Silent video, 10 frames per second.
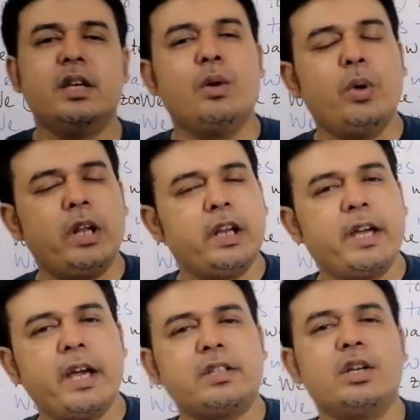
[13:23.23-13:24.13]
you will
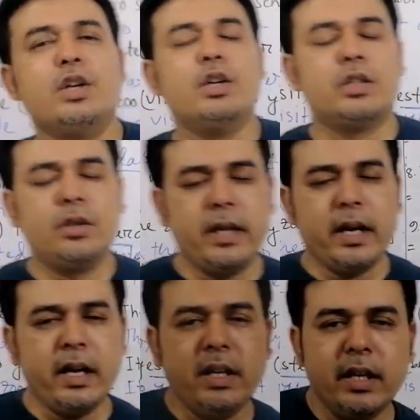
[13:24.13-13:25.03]
get today,